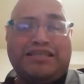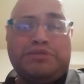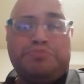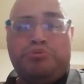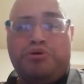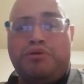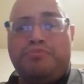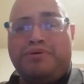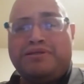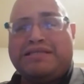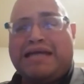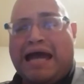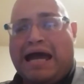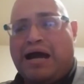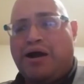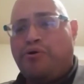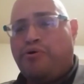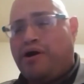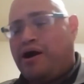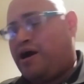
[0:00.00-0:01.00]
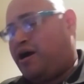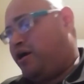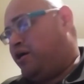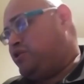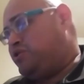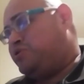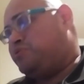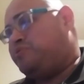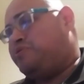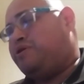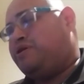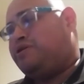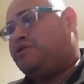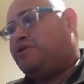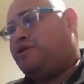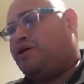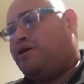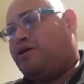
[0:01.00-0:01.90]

that's pretty much how I do it.